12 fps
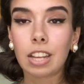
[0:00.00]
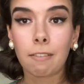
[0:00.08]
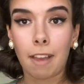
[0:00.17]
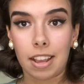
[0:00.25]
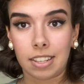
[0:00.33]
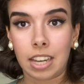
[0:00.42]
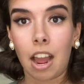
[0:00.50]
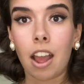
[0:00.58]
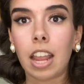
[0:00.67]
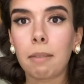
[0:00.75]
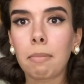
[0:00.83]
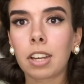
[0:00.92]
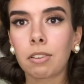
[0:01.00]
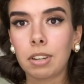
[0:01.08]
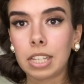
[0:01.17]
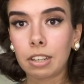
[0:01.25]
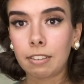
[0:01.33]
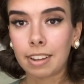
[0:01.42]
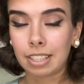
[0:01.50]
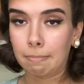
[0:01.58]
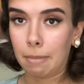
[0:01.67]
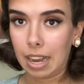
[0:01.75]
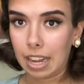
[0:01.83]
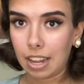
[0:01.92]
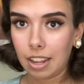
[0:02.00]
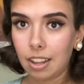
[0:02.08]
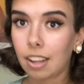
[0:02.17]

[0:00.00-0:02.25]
invest time, you need to invest money.